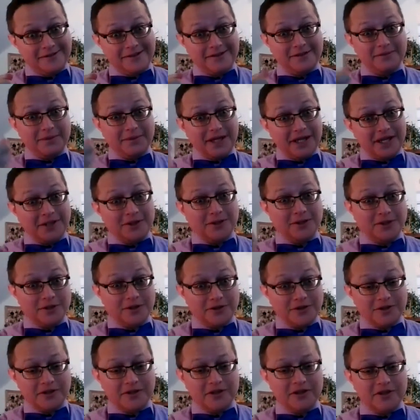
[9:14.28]
Minor
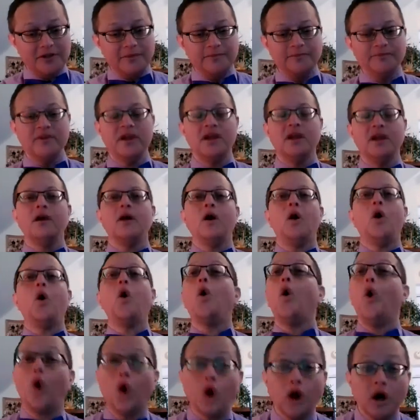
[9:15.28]
third,
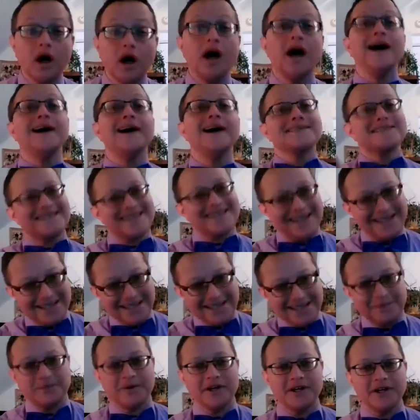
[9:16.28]
or
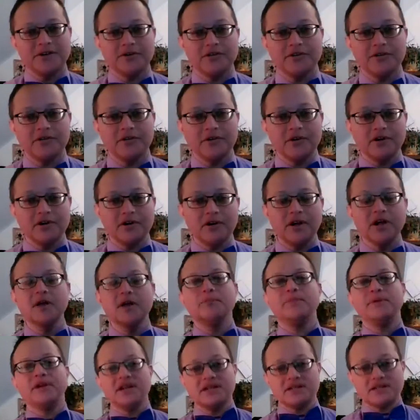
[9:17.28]
ascending minor third,
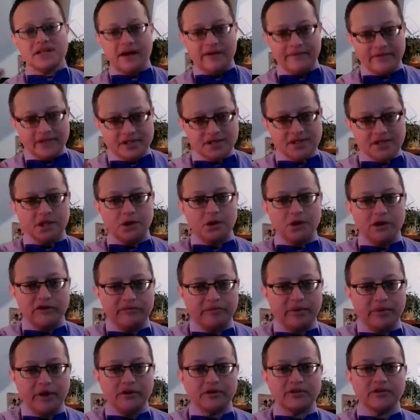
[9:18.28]
because obviously you have
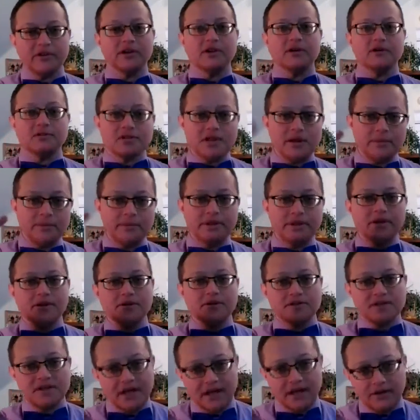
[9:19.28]
both. It goes up, it
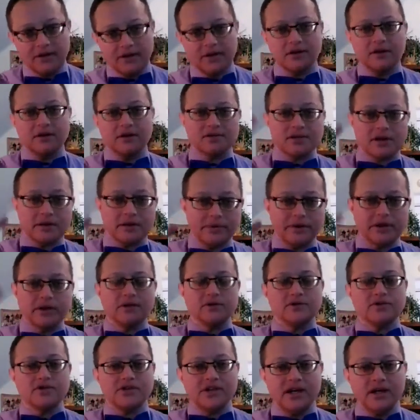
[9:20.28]
goes down, it goes up, it
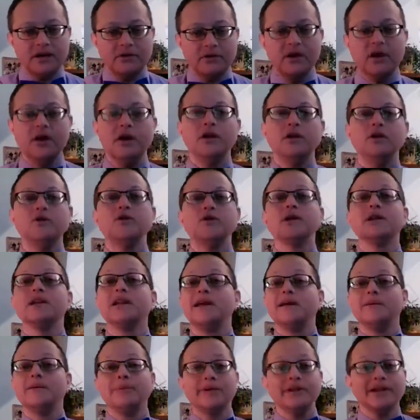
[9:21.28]
goes down. You can
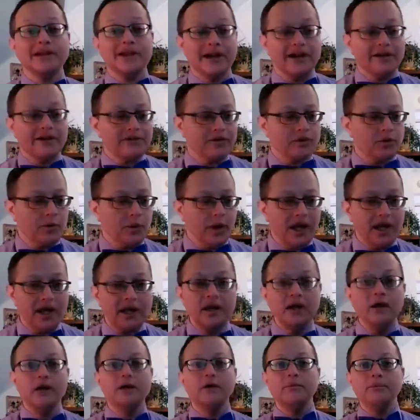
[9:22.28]
label it either
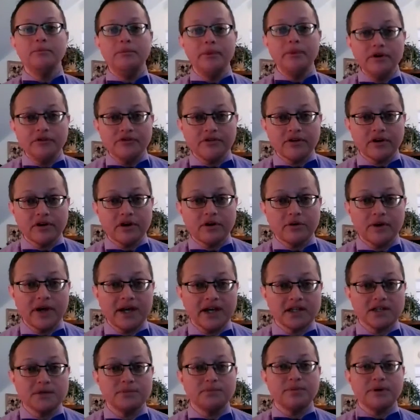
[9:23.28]
way. Both are
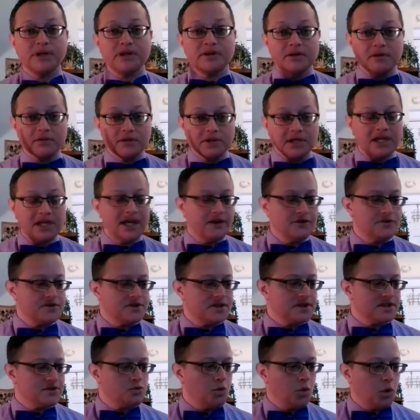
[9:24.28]
correct, but it only counts
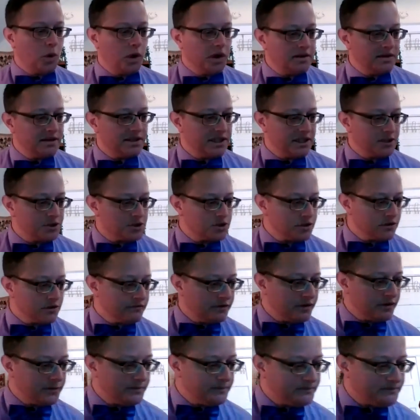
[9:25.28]
as 1
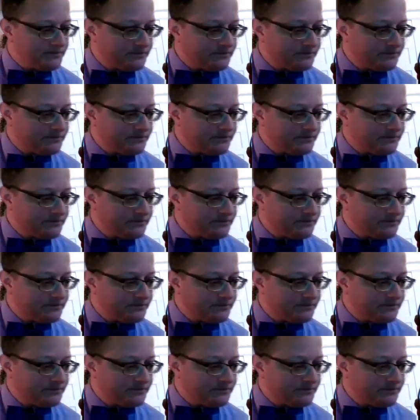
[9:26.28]
interval.